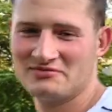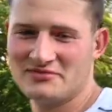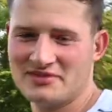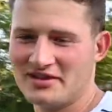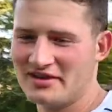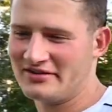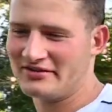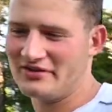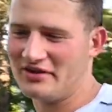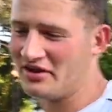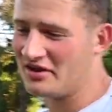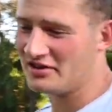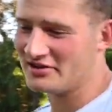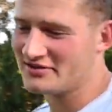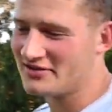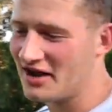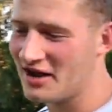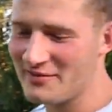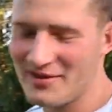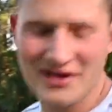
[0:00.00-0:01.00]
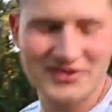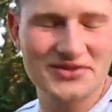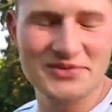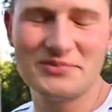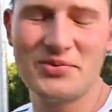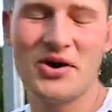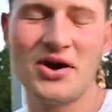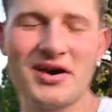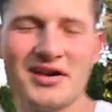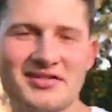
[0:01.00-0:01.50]
Let's start. Let's talk about some
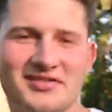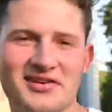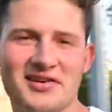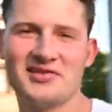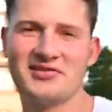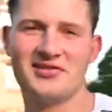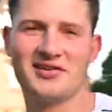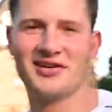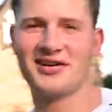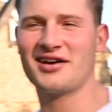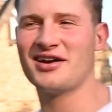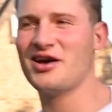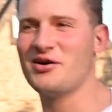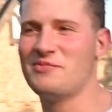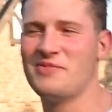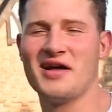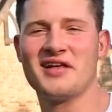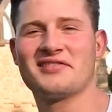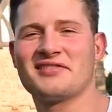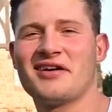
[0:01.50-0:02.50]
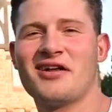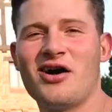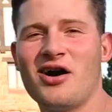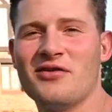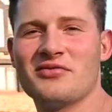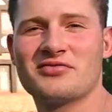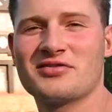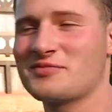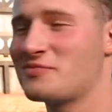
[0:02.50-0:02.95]
party scenes here. You know, Penn State obviously